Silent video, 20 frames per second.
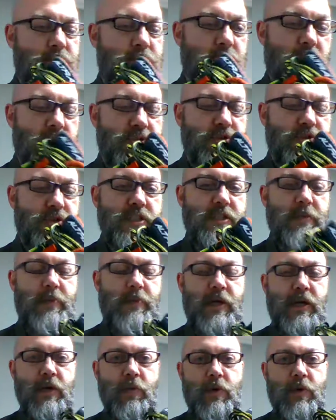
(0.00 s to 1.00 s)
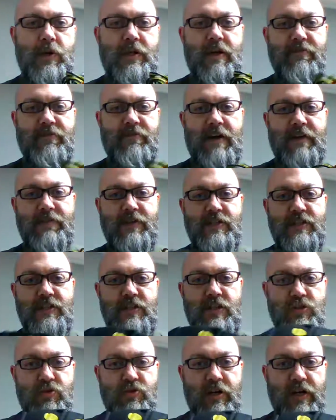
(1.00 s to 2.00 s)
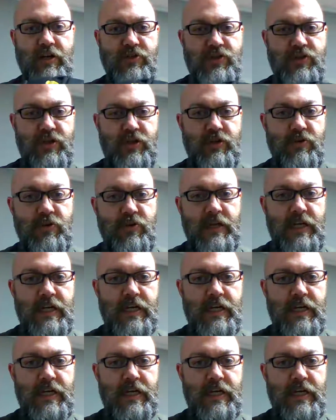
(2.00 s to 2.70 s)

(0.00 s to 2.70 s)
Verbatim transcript: Altra superior 1.5 this is a trail shoe